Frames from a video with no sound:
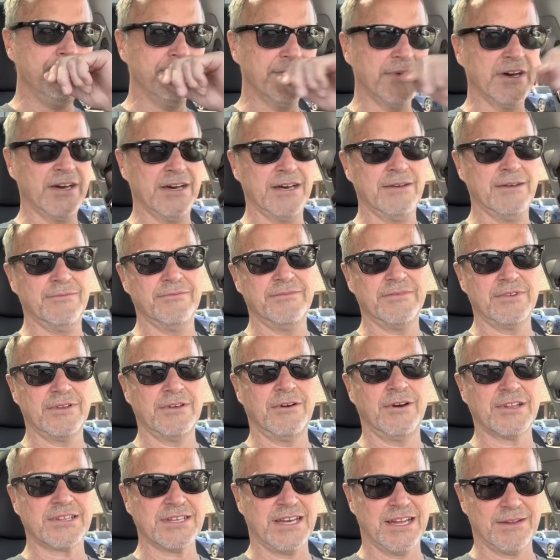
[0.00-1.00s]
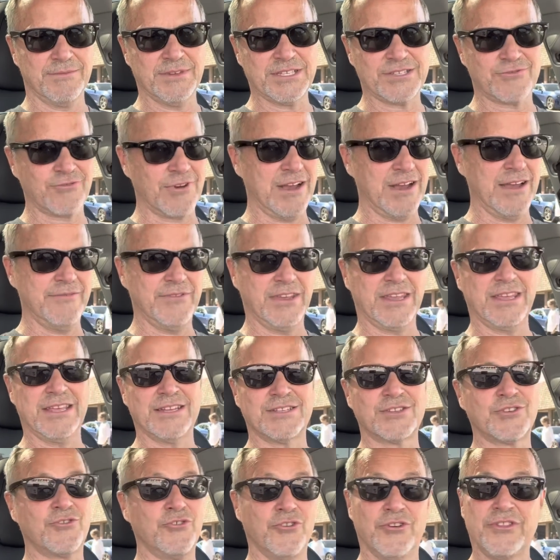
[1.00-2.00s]
um, autonomous driving.
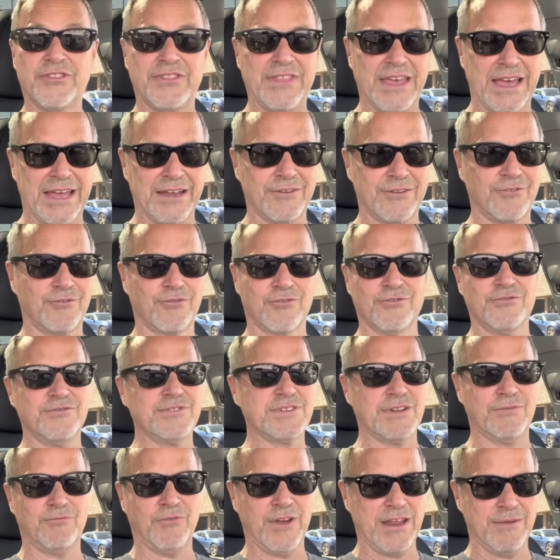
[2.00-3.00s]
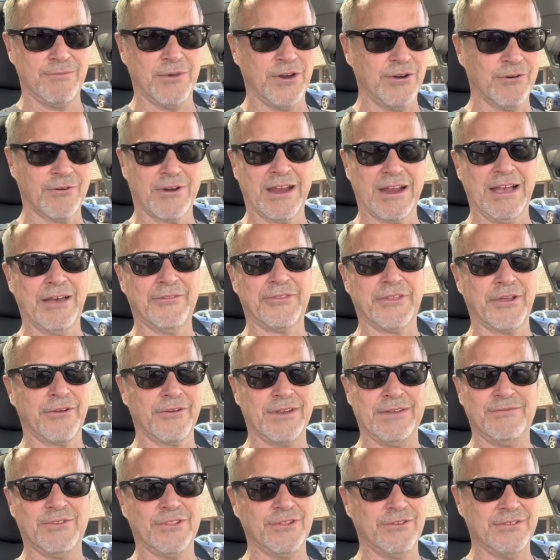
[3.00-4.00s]
It's good that Cruise and Waymo are out there,
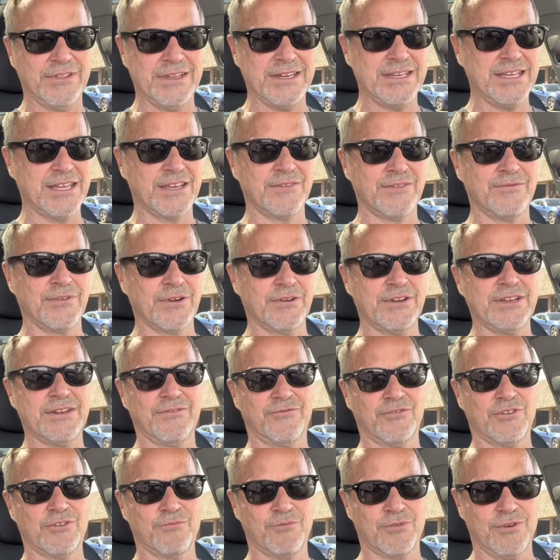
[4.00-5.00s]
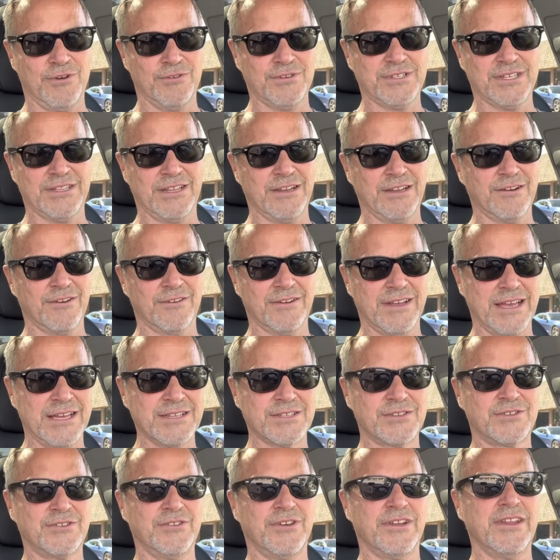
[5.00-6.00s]
even though they take a very different approach and they aren't
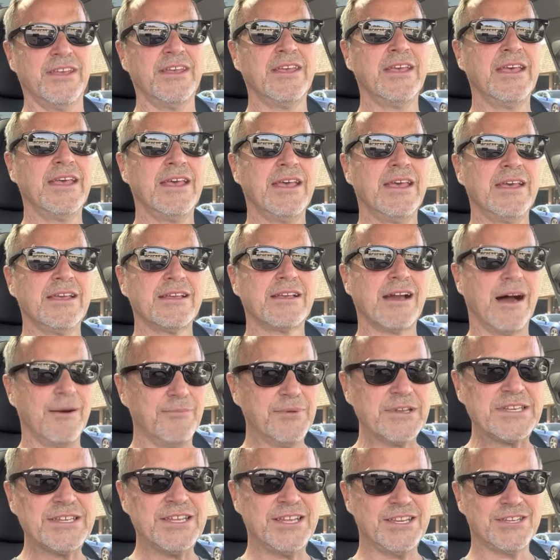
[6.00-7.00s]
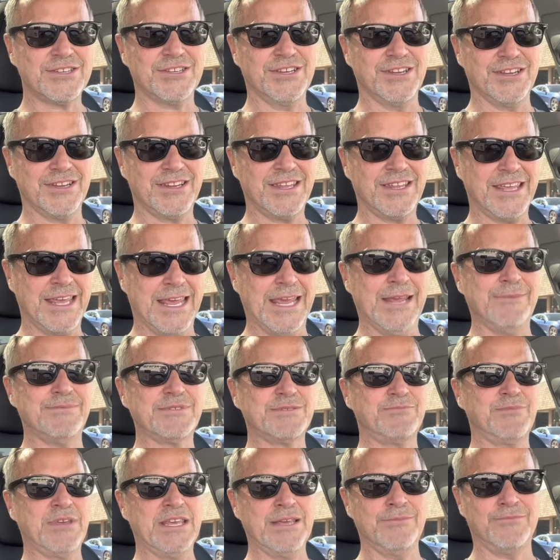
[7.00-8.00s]
as good. Competition
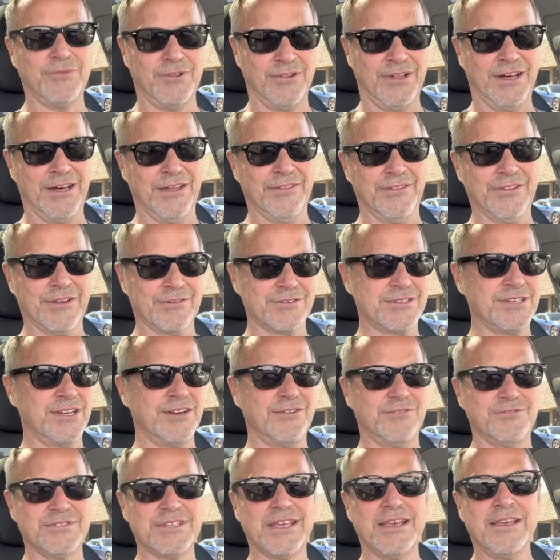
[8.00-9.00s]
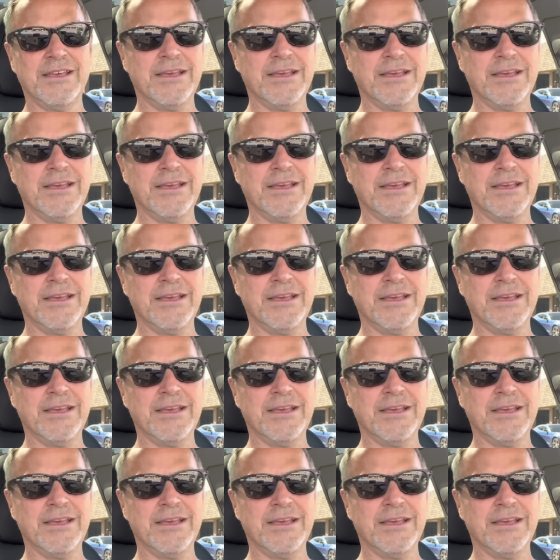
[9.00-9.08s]
keeps people on their toes